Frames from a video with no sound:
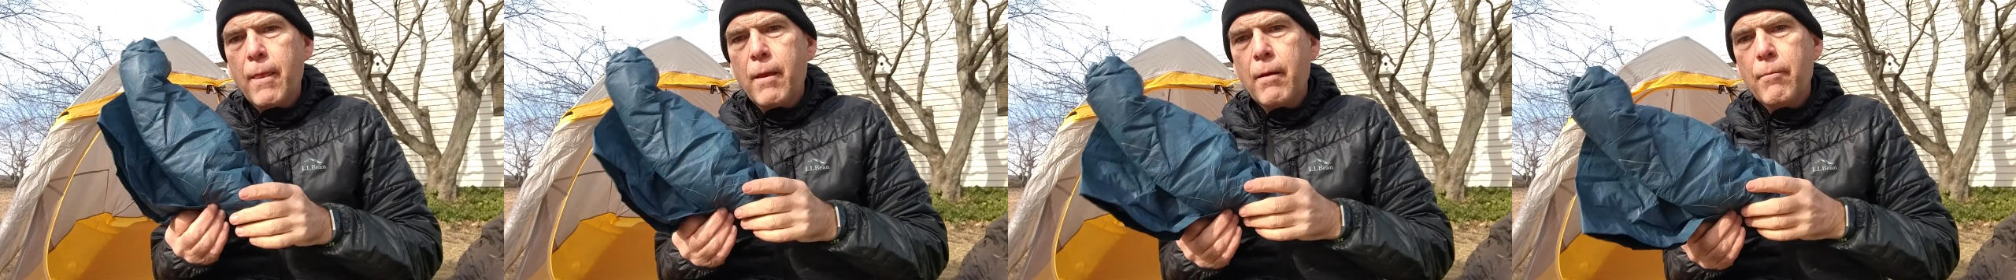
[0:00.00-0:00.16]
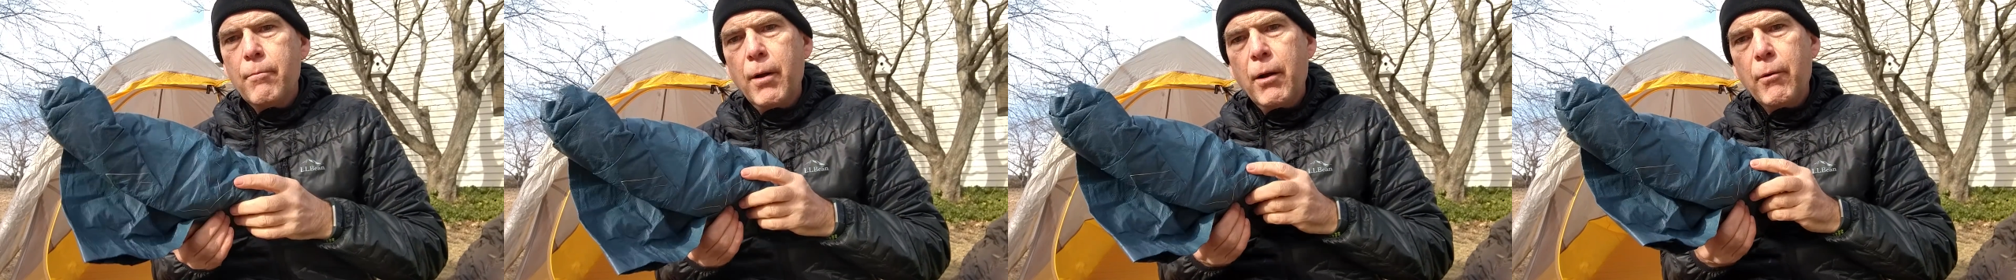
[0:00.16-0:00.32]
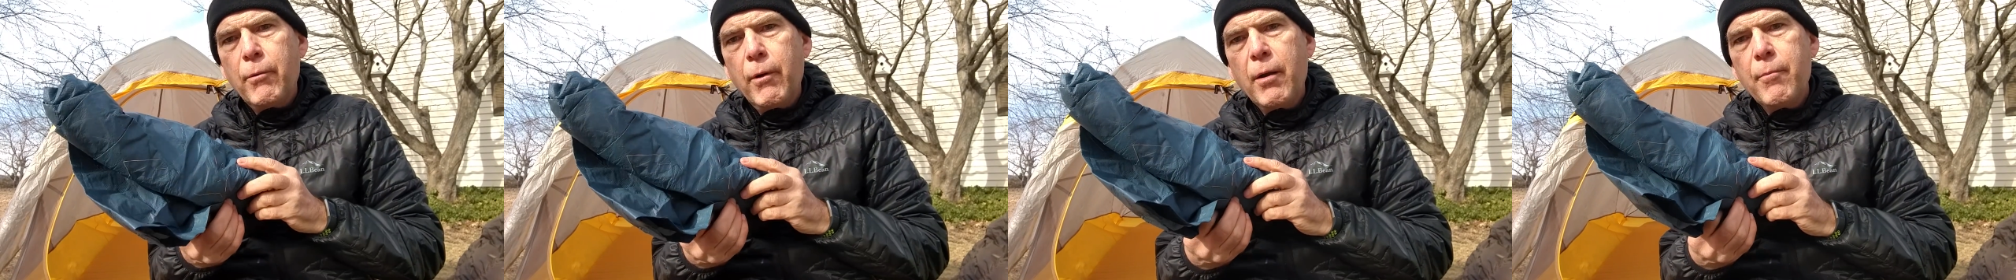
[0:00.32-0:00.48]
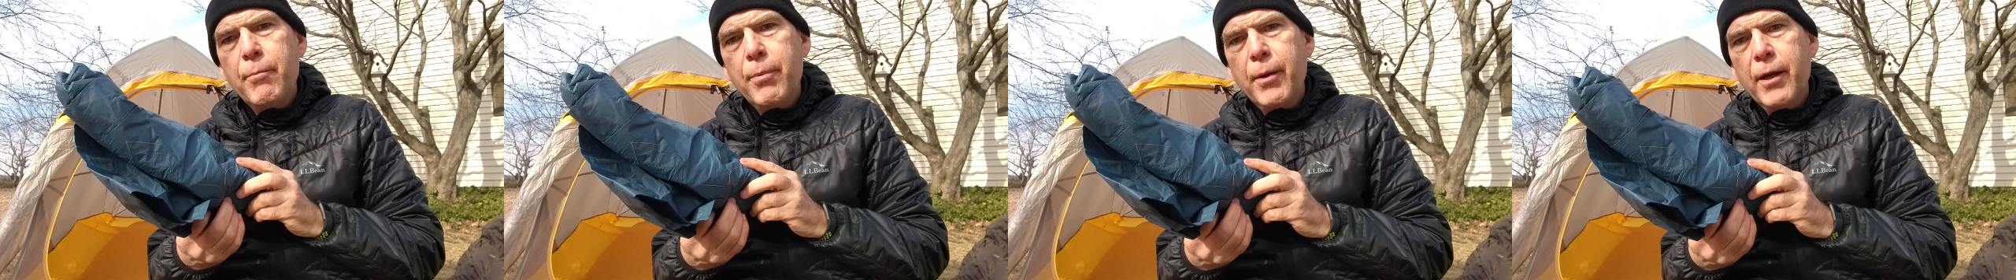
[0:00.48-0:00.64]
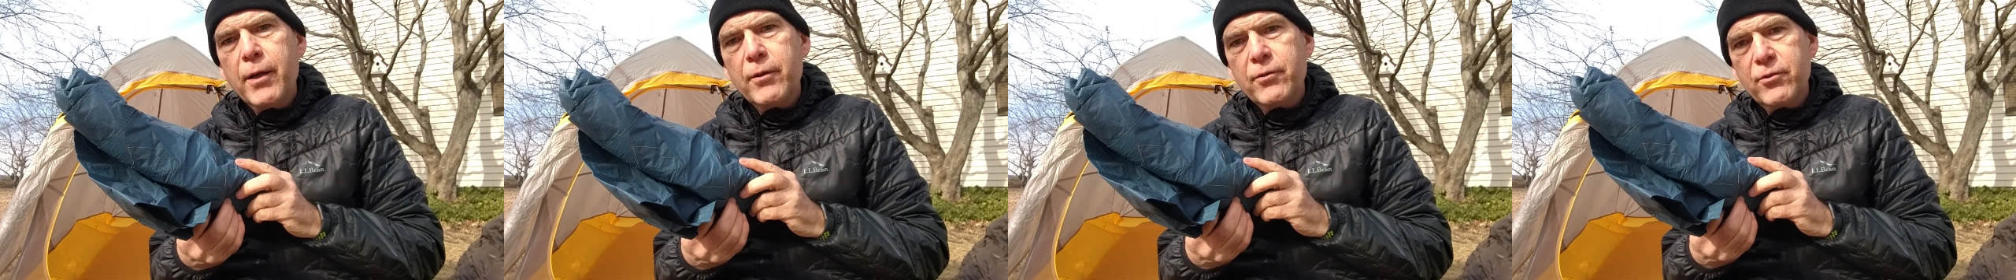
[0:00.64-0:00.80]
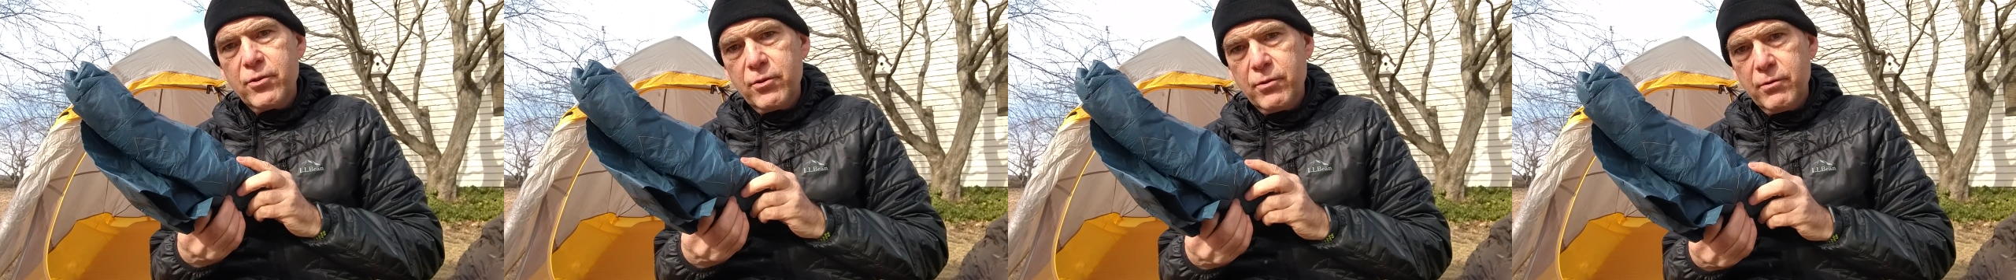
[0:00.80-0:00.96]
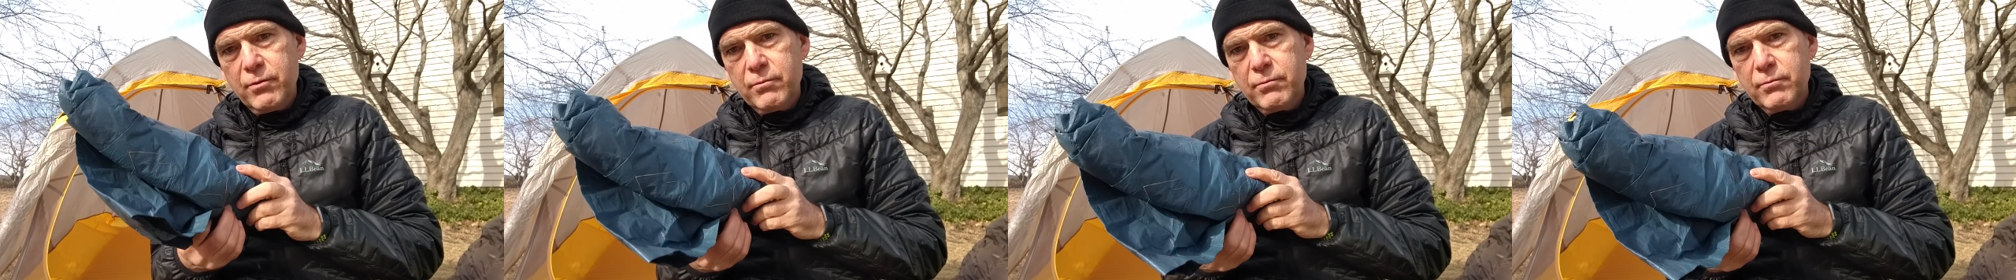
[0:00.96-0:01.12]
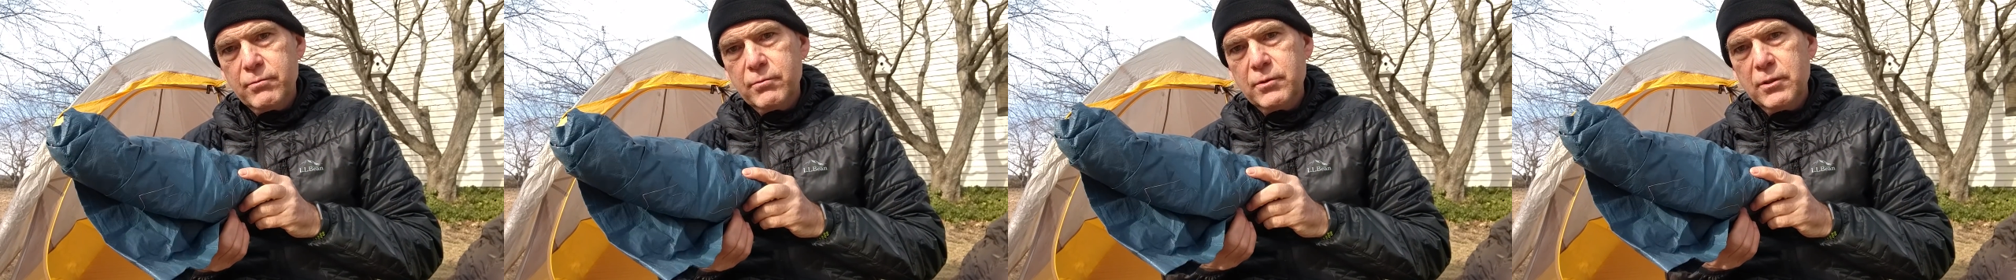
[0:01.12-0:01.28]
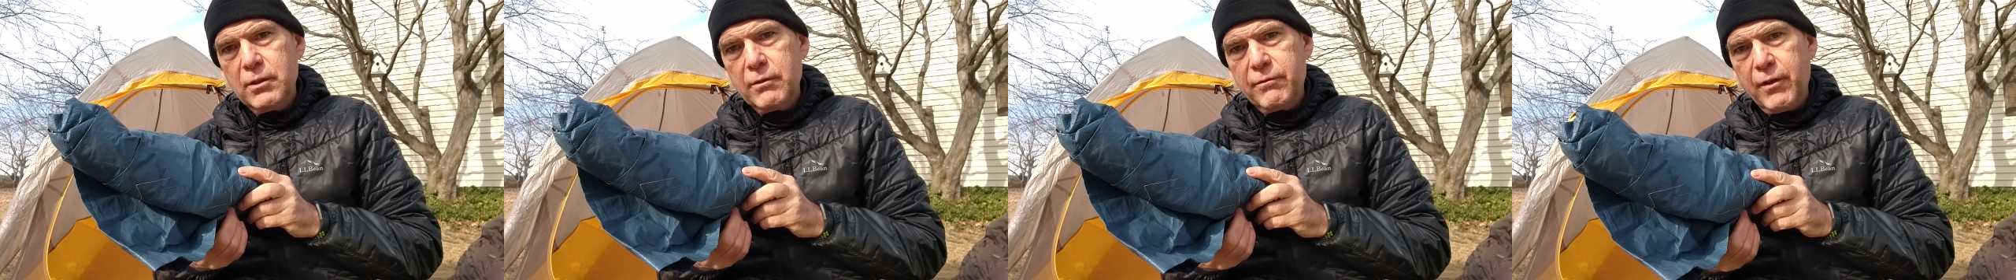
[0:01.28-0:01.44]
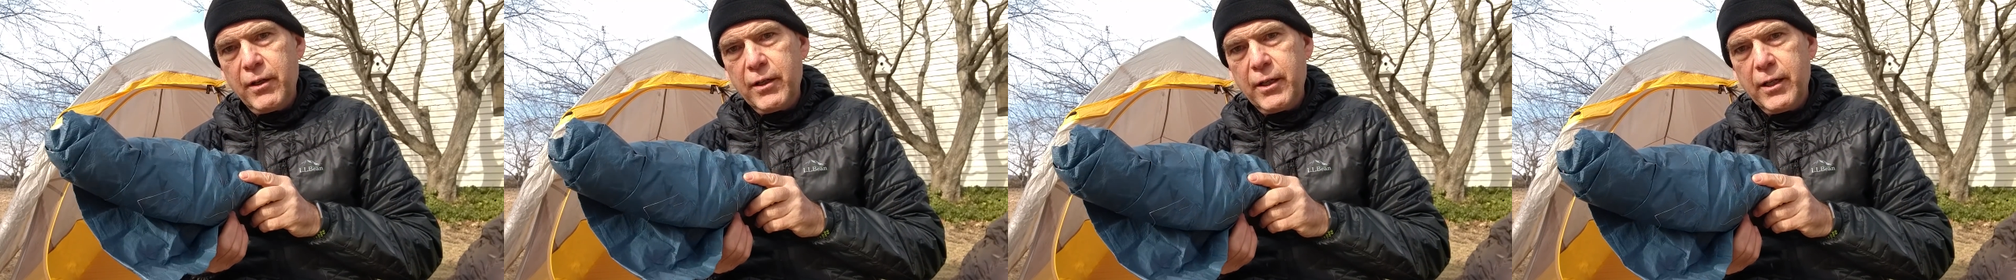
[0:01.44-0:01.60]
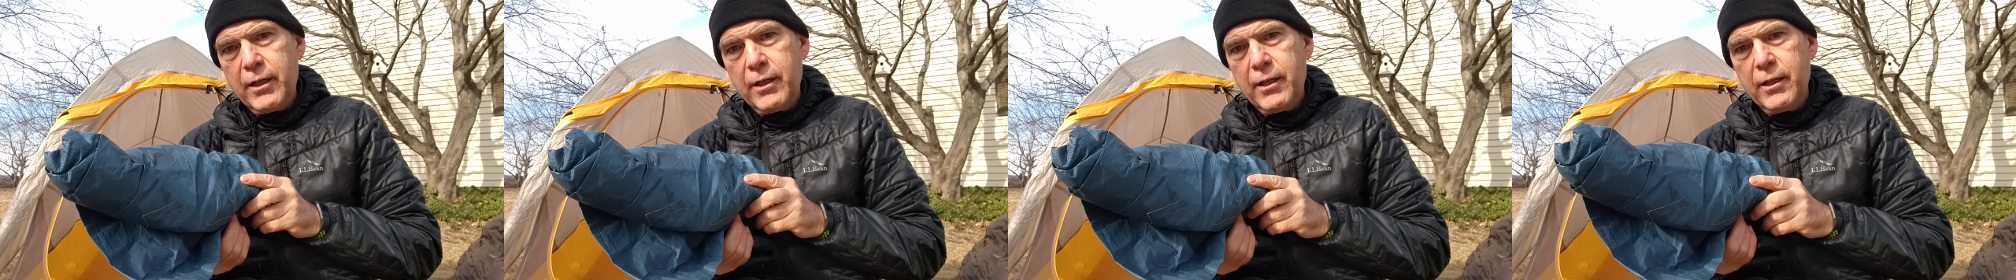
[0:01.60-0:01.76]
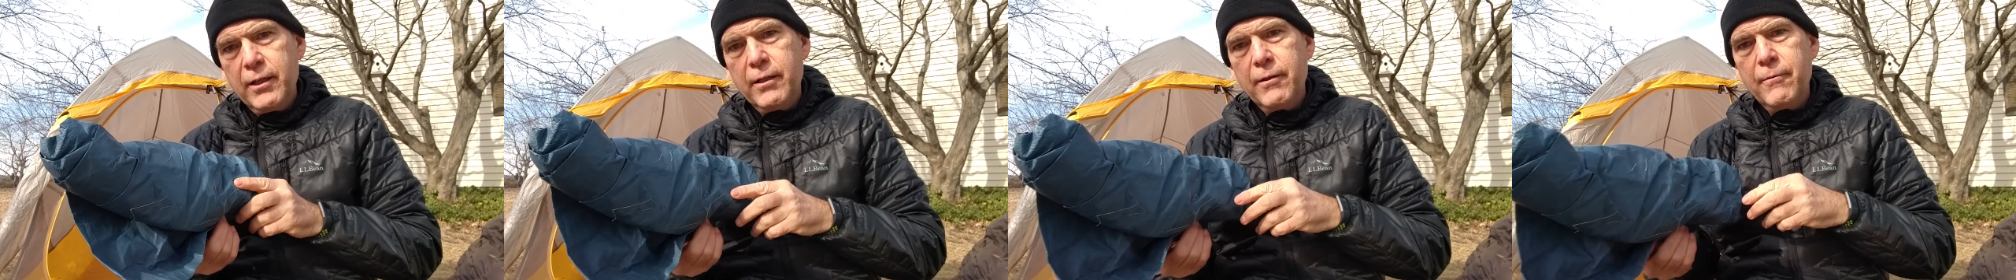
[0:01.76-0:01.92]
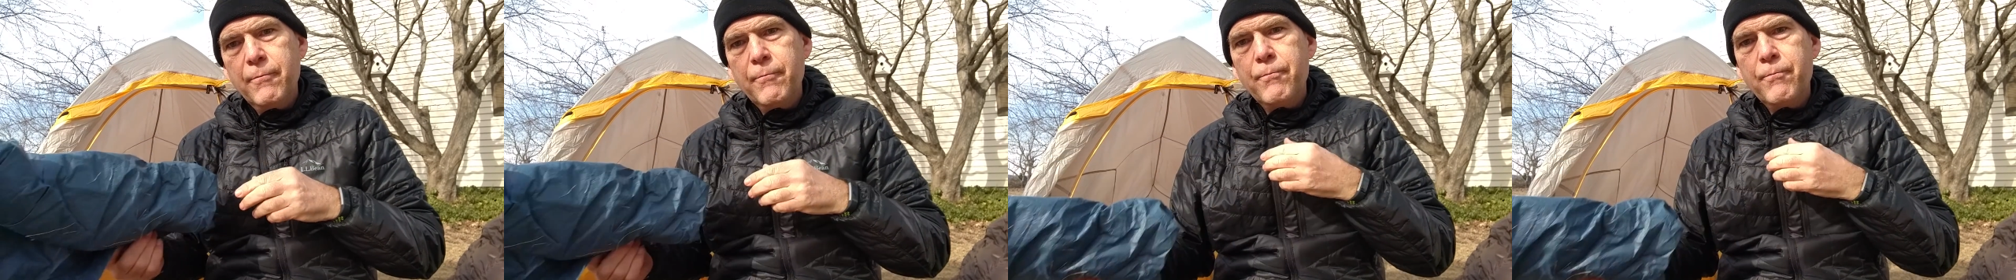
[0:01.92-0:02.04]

My rain pants, if I needed it.